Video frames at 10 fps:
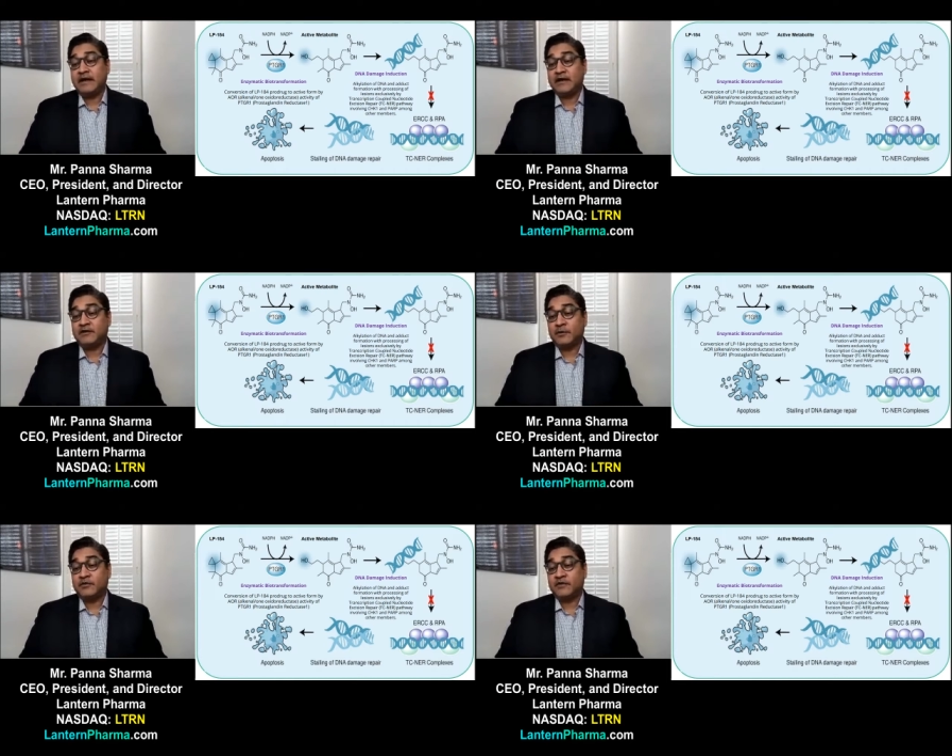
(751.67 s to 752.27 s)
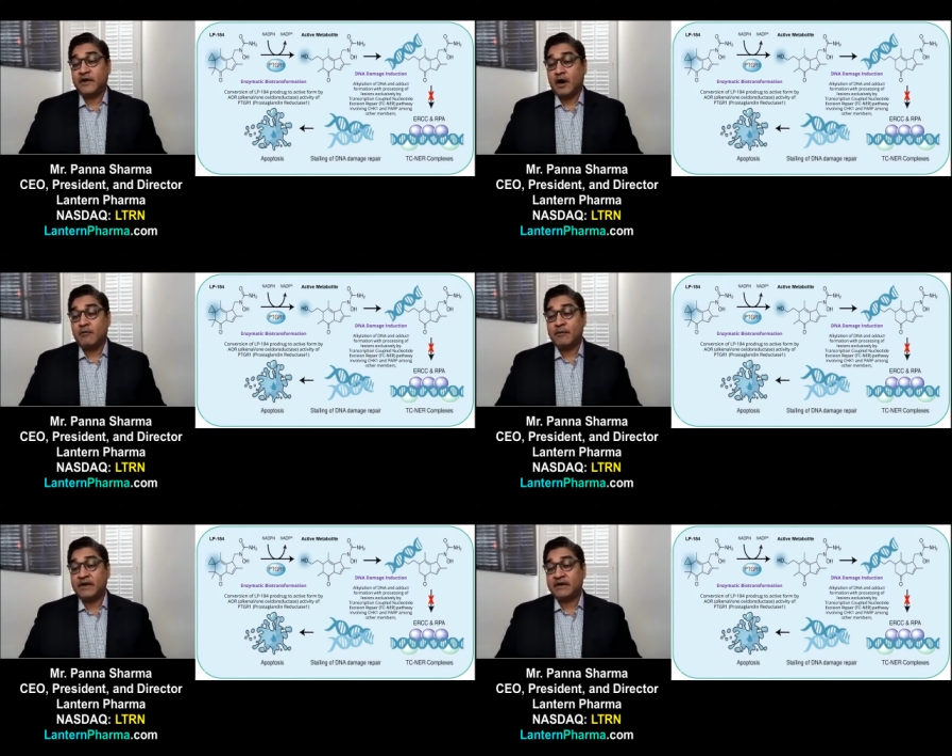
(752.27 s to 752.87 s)
in terms of the
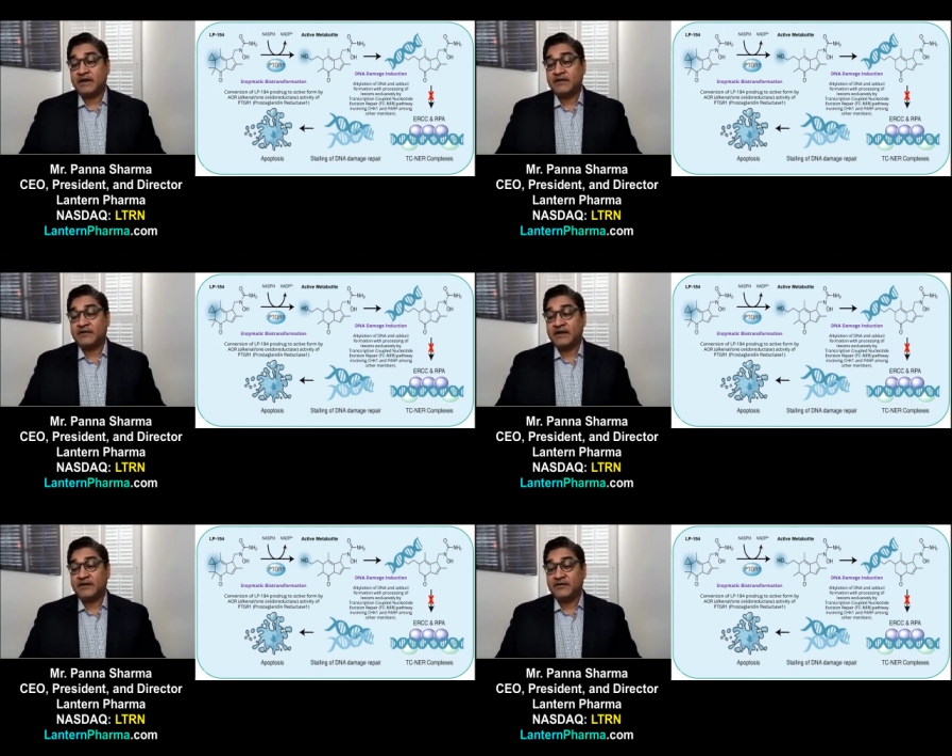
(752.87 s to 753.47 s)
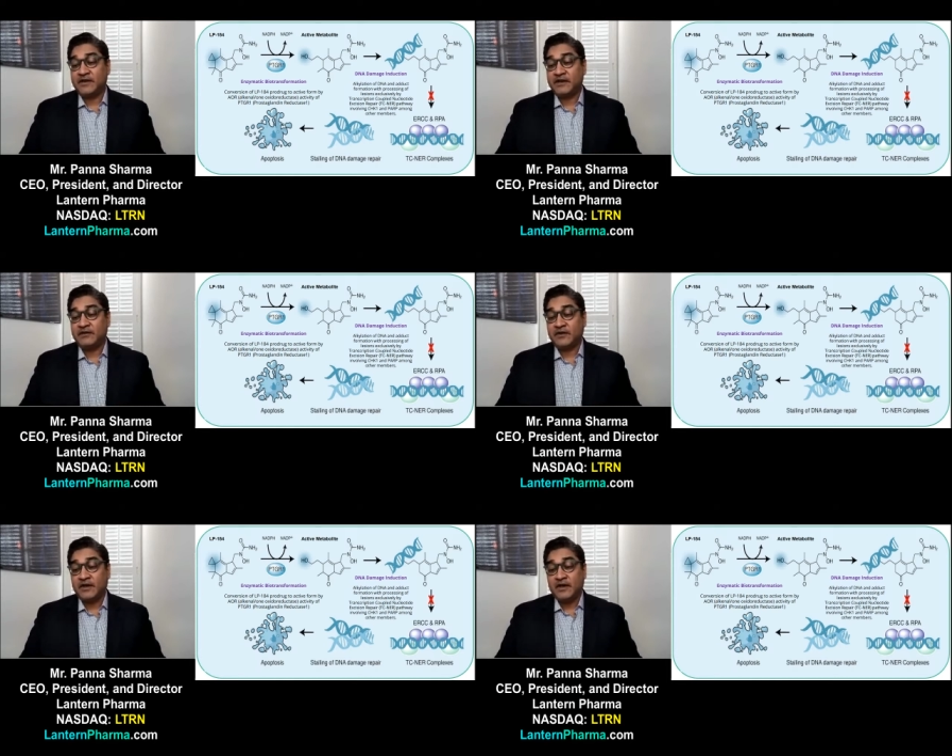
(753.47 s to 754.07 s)
armament against that
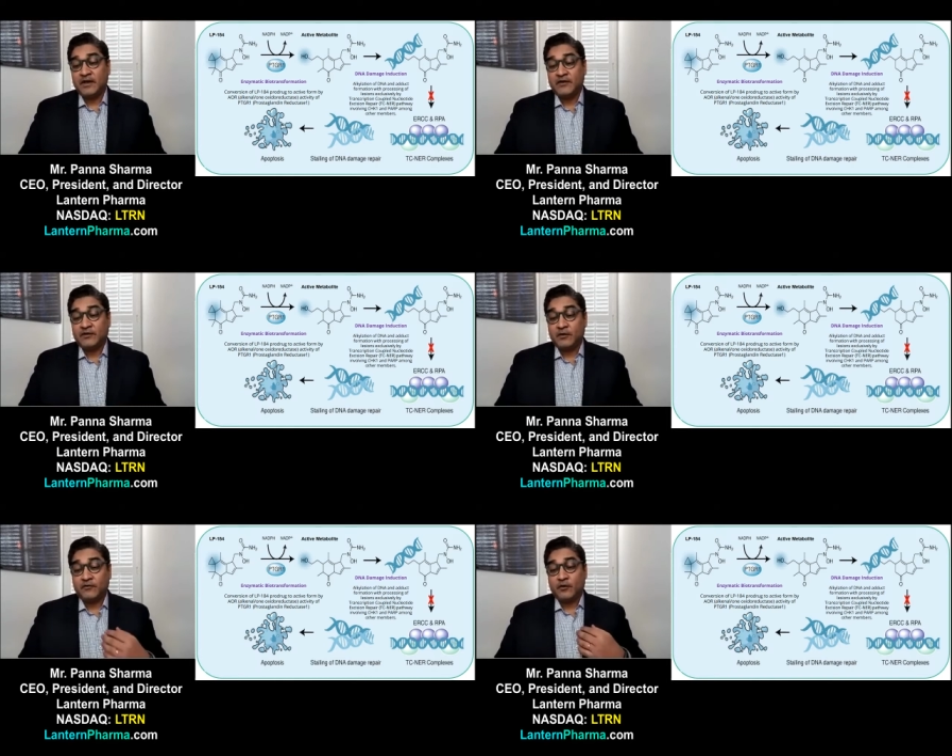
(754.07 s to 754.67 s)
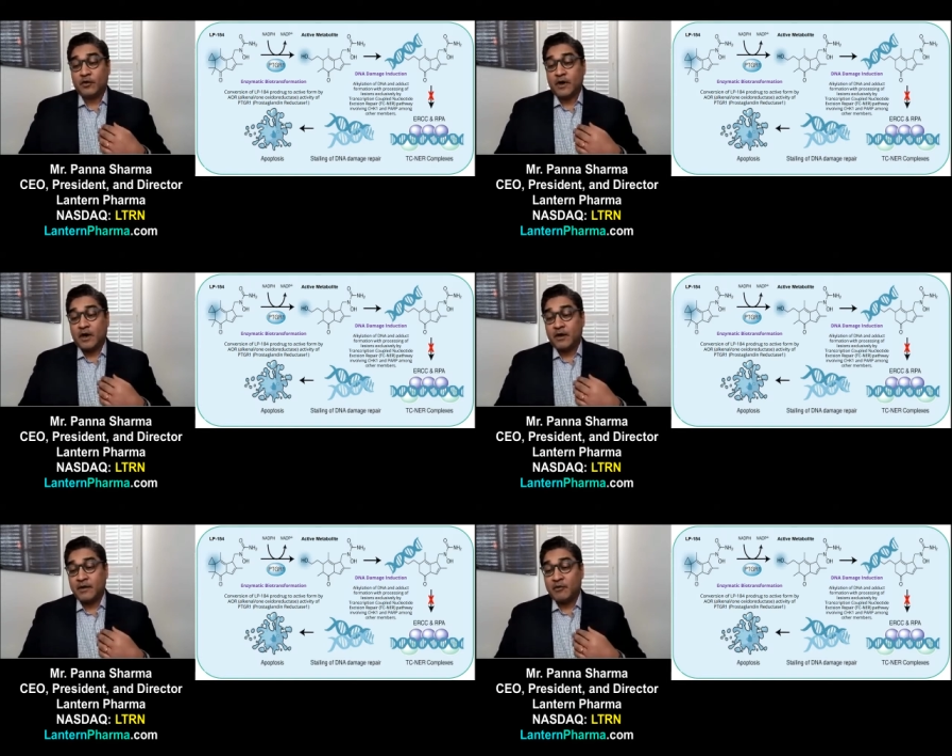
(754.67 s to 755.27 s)
disease. So for
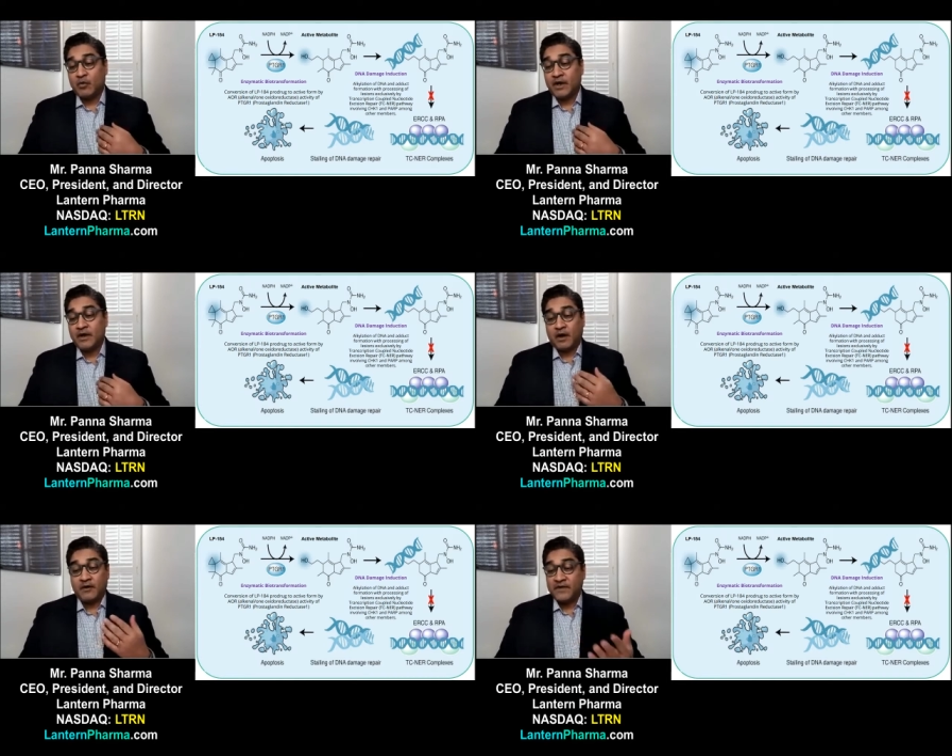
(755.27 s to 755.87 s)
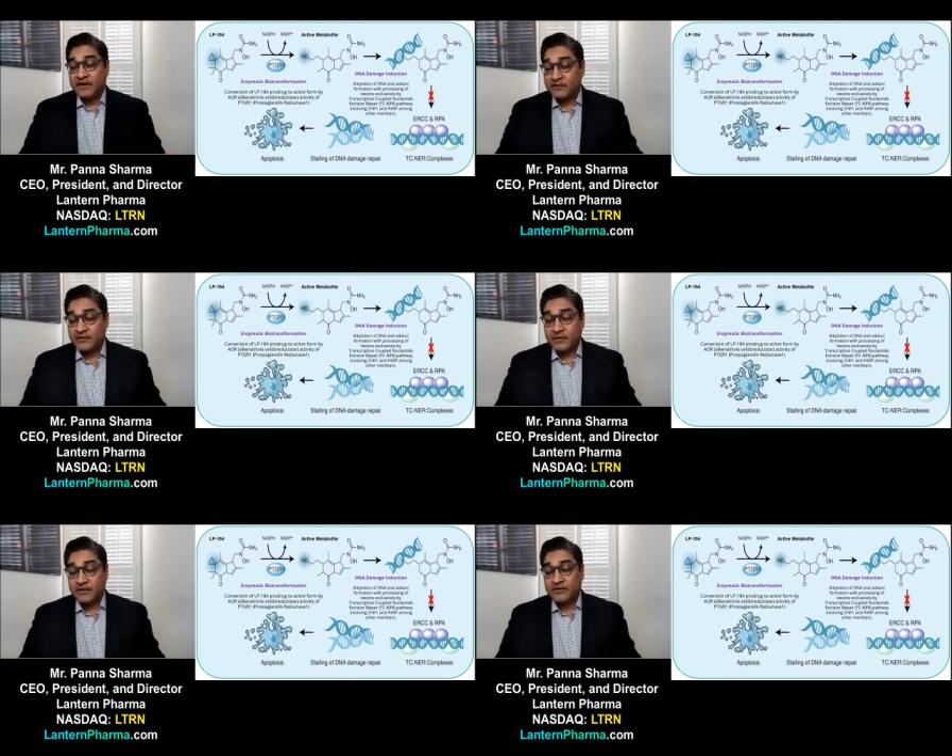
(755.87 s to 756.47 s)
our number one, our
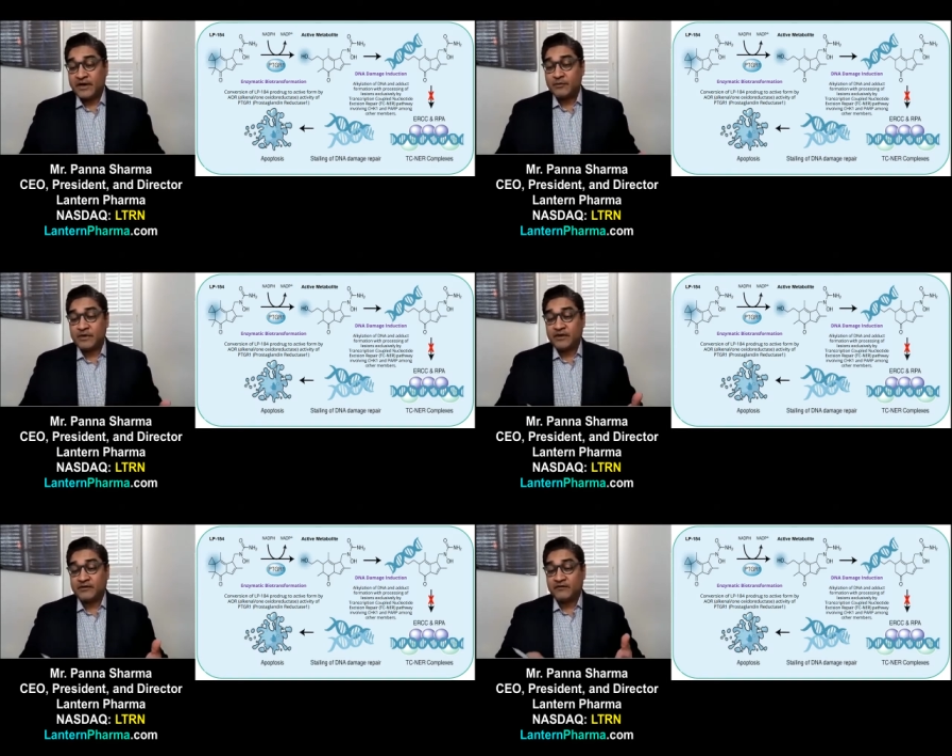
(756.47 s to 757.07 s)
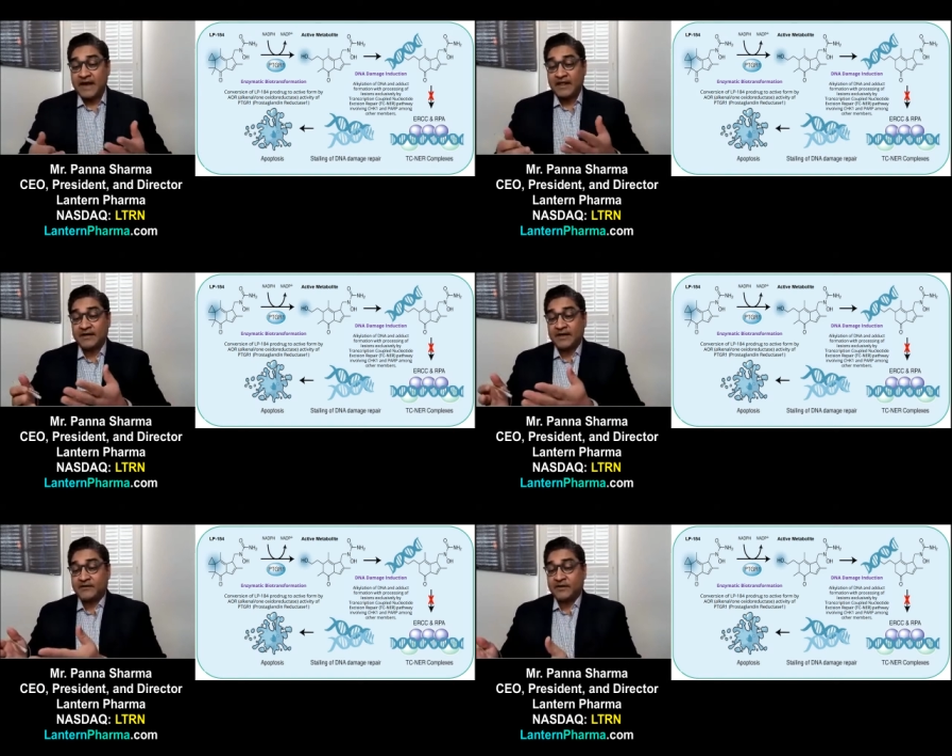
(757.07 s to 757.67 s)
investors, I'm excited because it
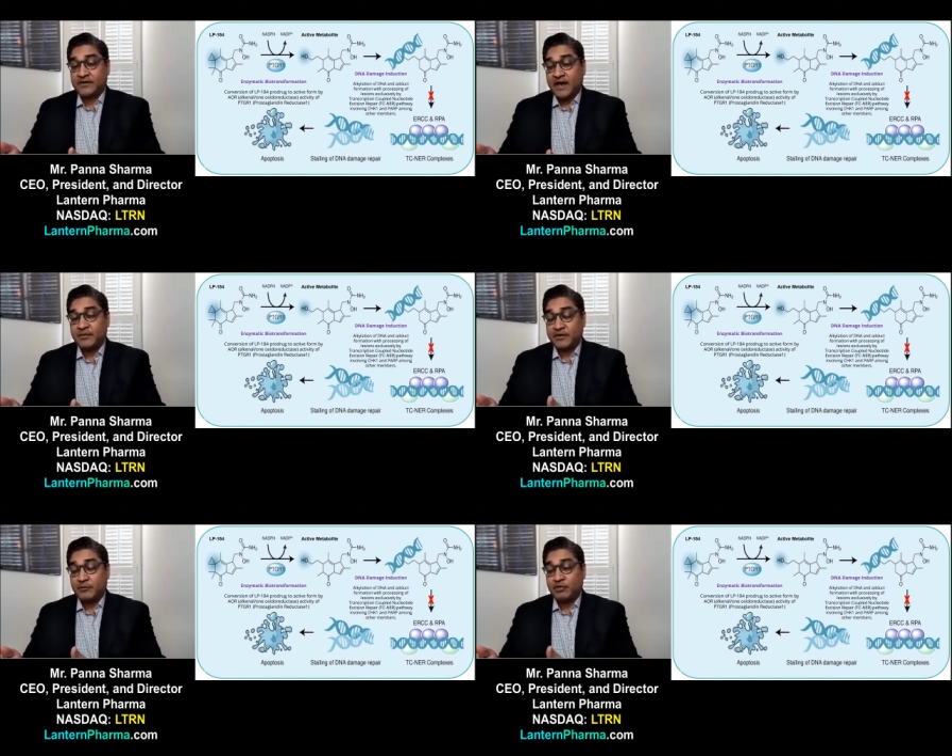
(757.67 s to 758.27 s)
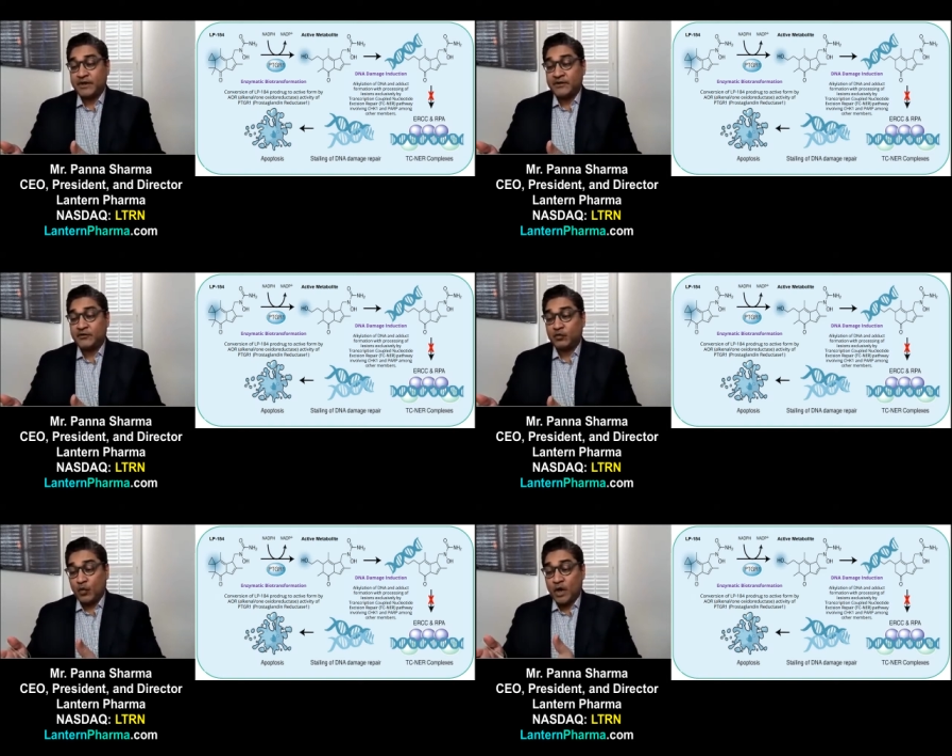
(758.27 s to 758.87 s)
validates that top tier
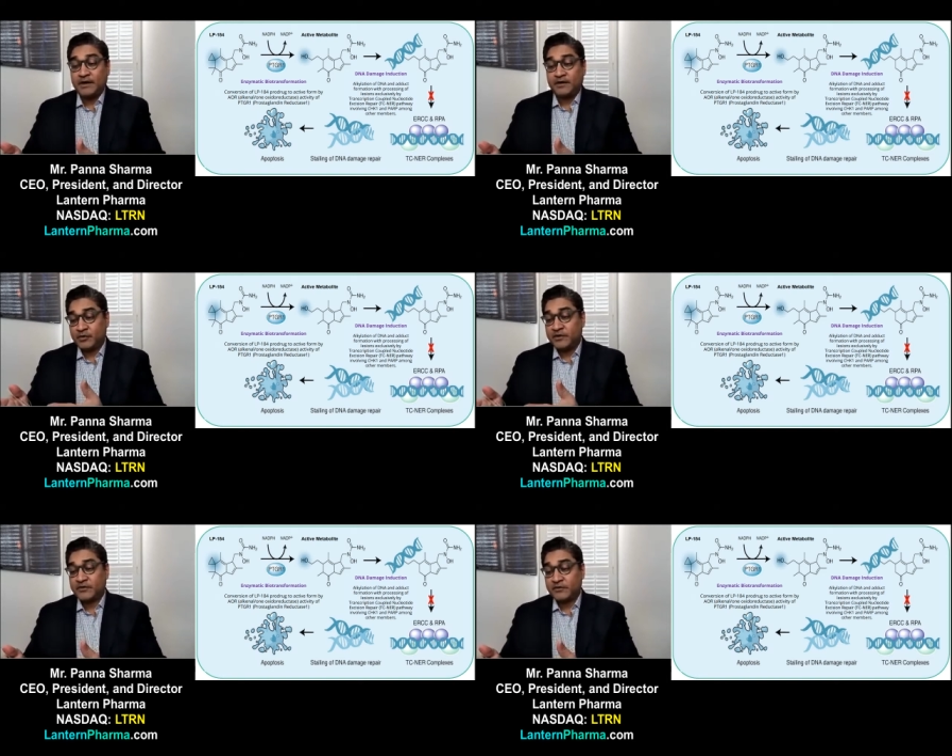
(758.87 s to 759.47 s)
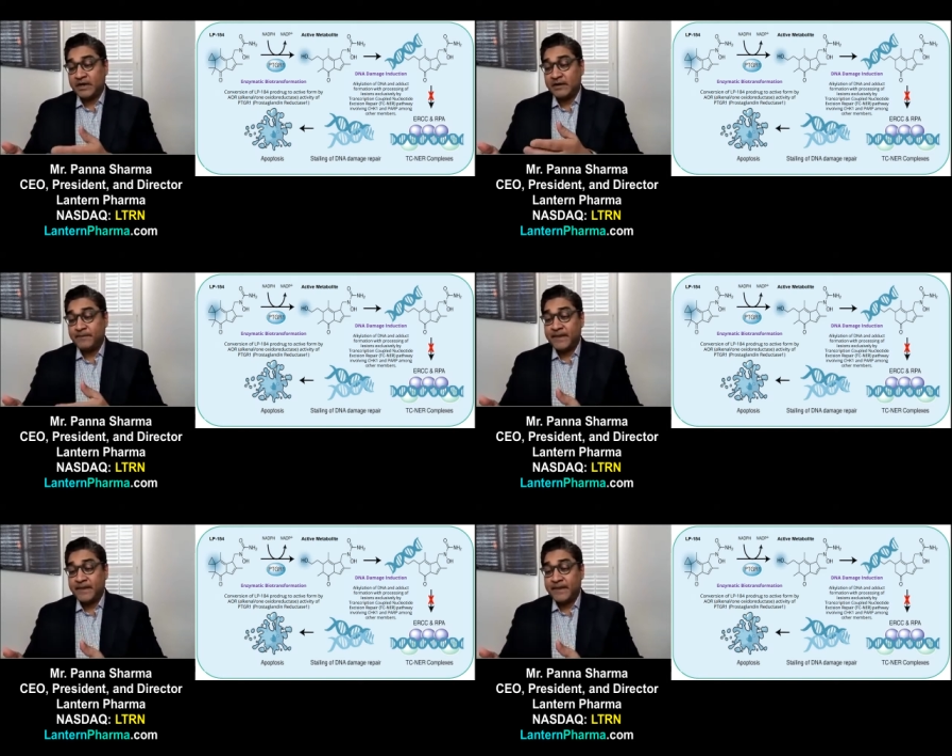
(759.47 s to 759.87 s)
places want to participate.